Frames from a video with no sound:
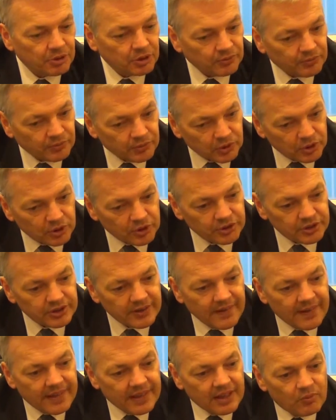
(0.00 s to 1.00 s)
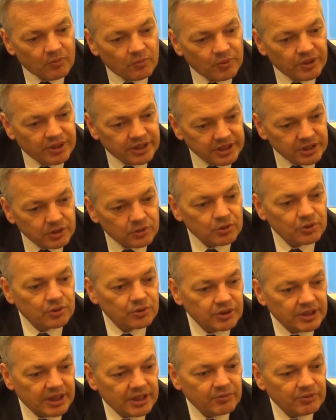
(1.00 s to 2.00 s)
But of course, we need to
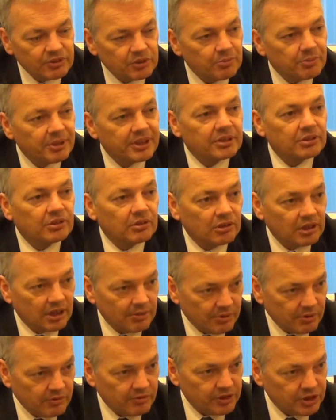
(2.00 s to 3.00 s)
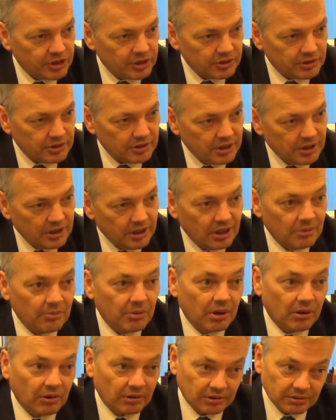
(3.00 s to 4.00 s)
do that with a better collaboration
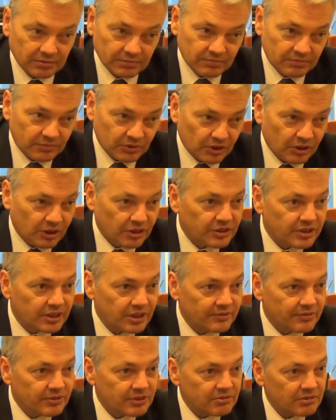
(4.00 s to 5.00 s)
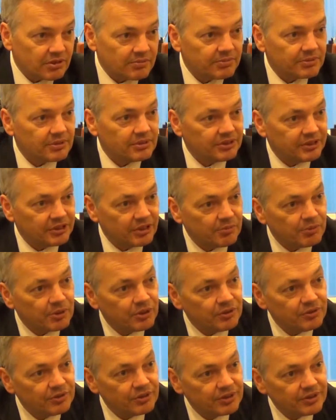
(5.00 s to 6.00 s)
among the Council of Europe, the
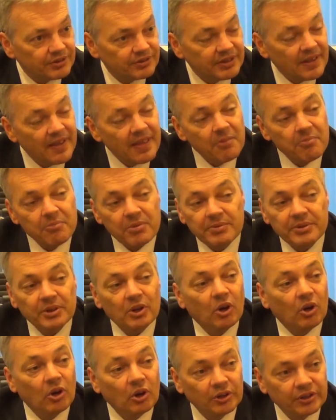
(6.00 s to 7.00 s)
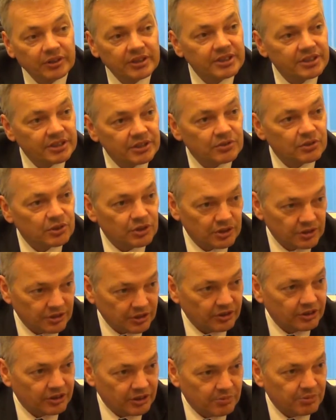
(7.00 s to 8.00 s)
European Union, maybe other
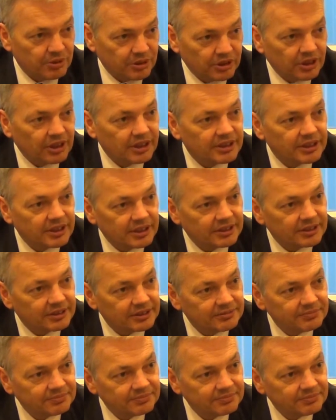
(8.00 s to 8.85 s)
institutions on the European continent.